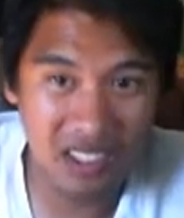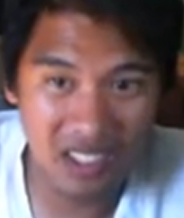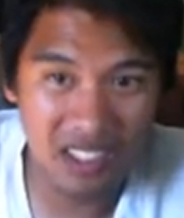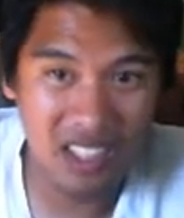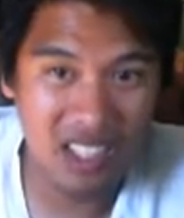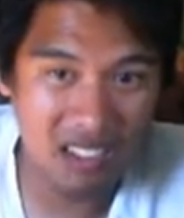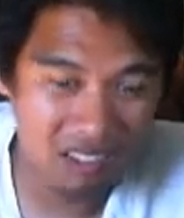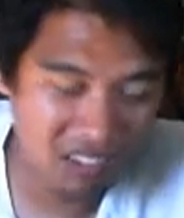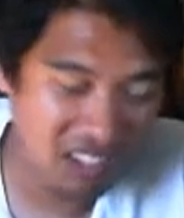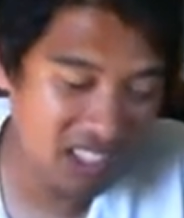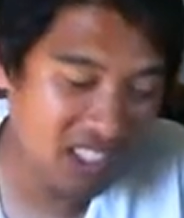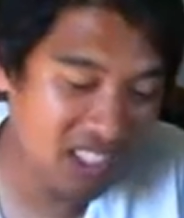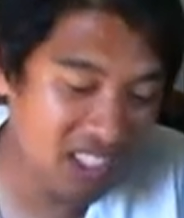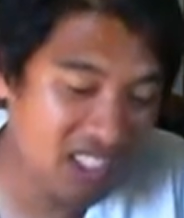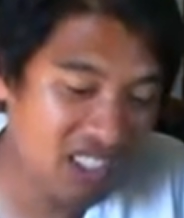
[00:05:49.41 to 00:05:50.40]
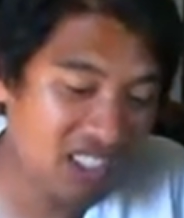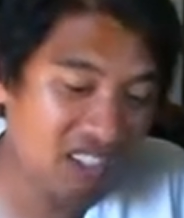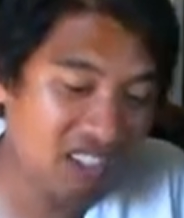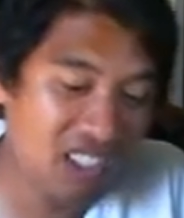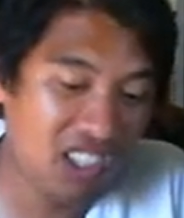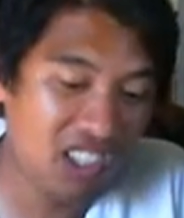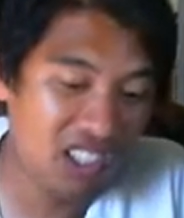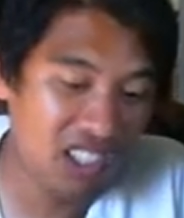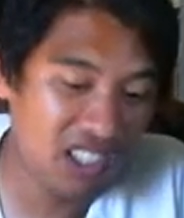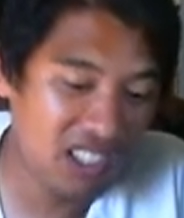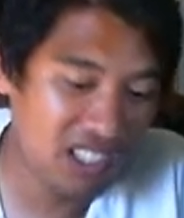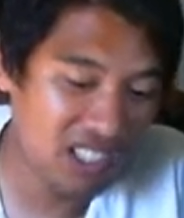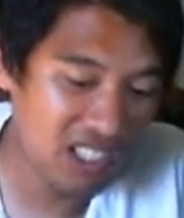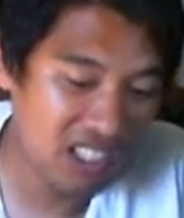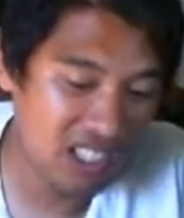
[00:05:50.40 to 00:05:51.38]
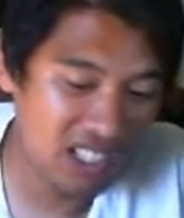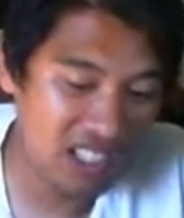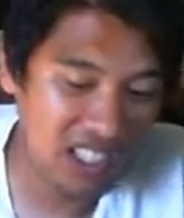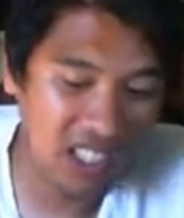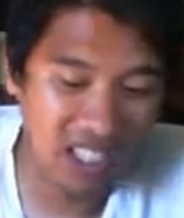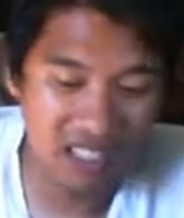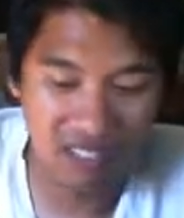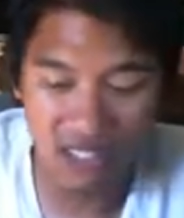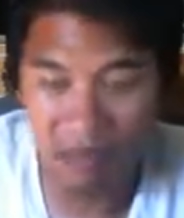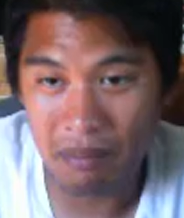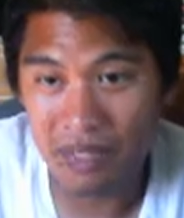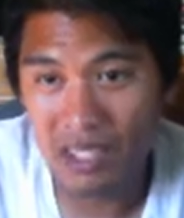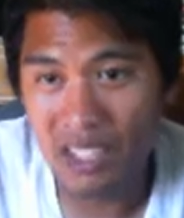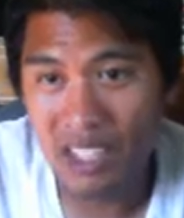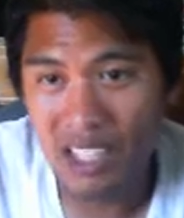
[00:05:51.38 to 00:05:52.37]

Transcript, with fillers: he's gonna have a really long road uh, ahead of him.